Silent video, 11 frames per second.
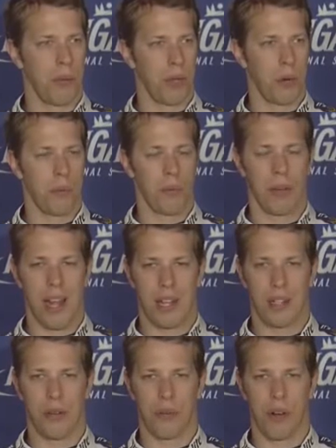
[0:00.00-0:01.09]
you know,
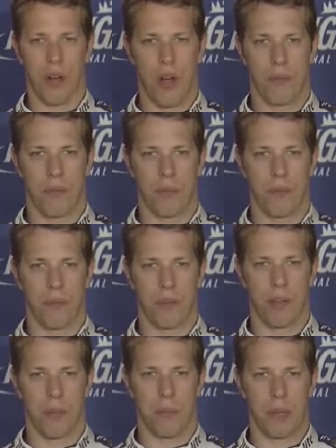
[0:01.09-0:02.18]
not too far off of
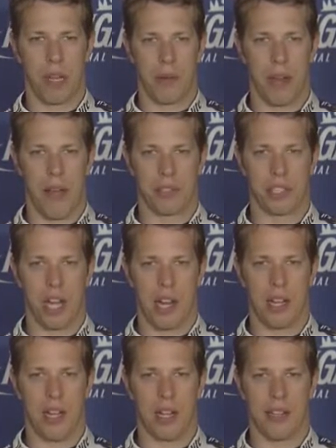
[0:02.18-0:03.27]
being able to have a
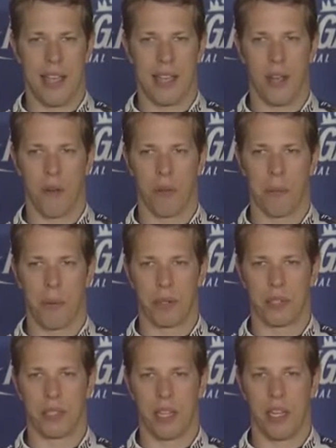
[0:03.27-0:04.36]
shot at, at taking over the
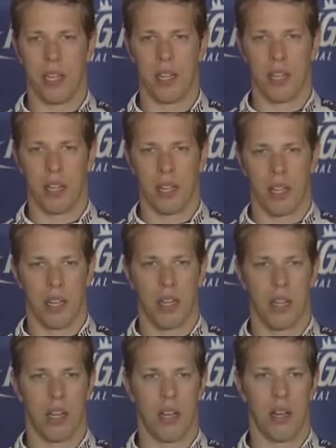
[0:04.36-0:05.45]
points lead
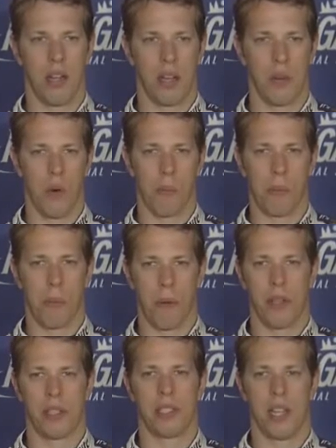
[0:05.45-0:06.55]
in normal
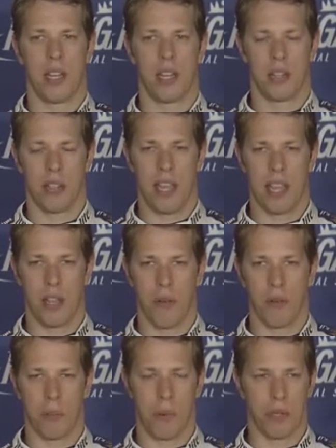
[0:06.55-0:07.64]
points and taking
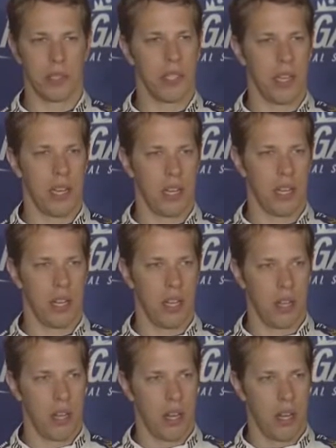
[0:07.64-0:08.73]
over the points lead in
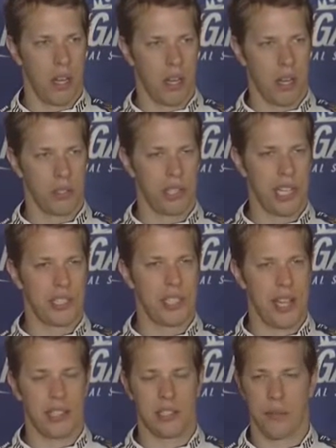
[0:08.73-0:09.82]
chase
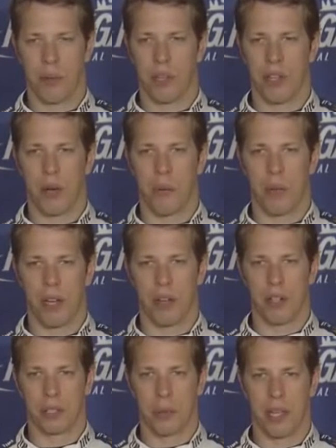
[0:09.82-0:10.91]
standings if we could get a win here
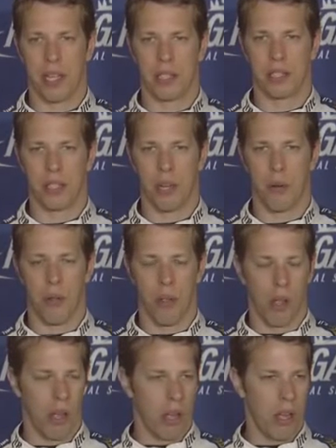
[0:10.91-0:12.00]
this weekend. So
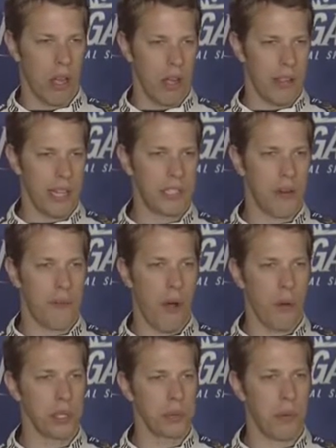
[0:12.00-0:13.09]
uh, that's our
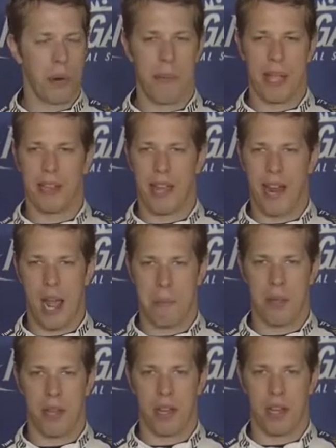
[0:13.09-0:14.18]
focus. We want to make that
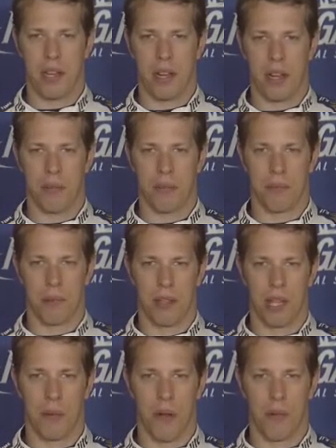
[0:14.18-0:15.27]
happen, and uh, I
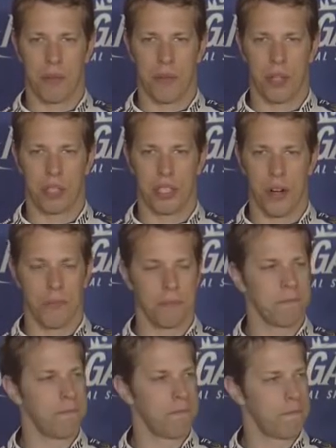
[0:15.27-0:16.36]
think we're off to a good start.
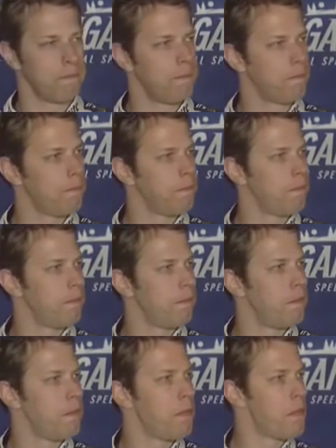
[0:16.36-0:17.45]

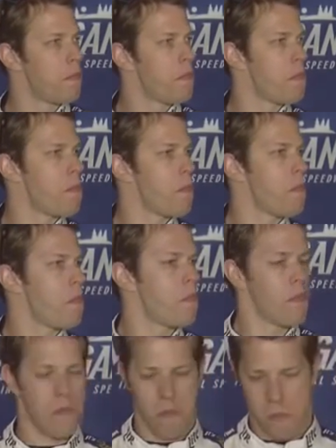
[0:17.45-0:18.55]
Thank you, Brad.
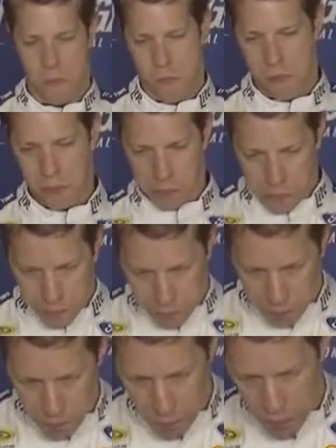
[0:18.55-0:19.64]
We'll uh, open it
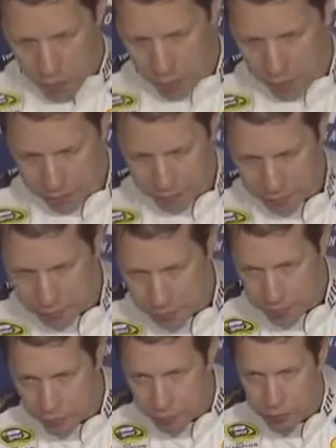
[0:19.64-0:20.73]
up to the media for
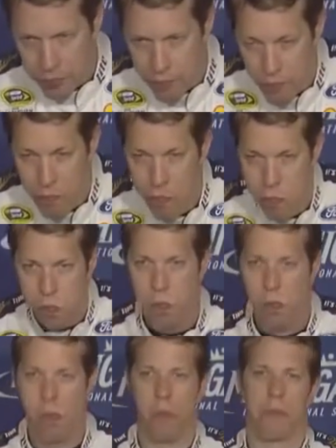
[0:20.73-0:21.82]
questions. Just raise your
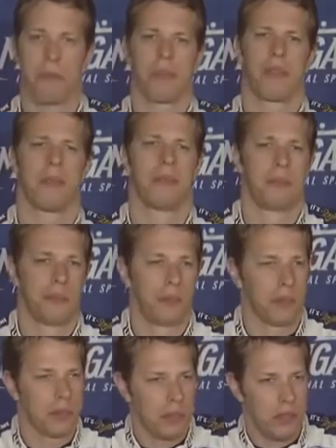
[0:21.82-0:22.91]
hands, and we'll uh, bring a
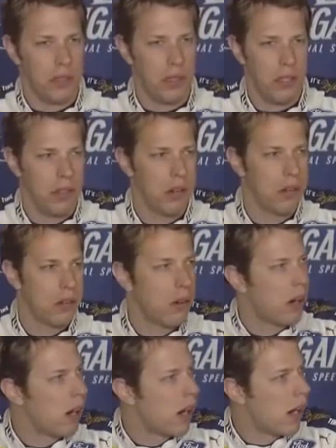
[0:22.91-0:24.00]
mic to
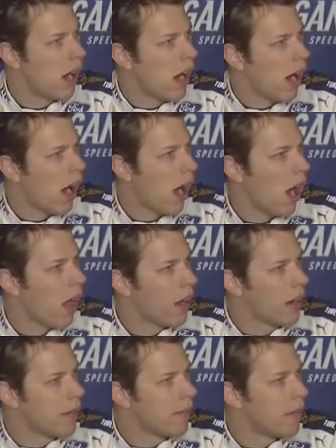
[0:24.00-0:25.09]
you. We'll actually start
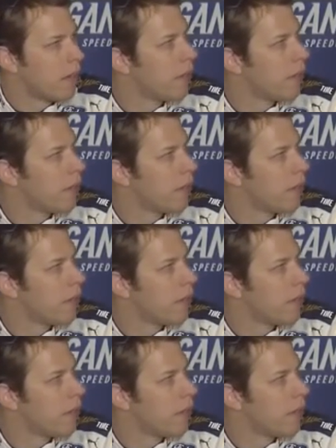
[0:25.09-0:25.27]
with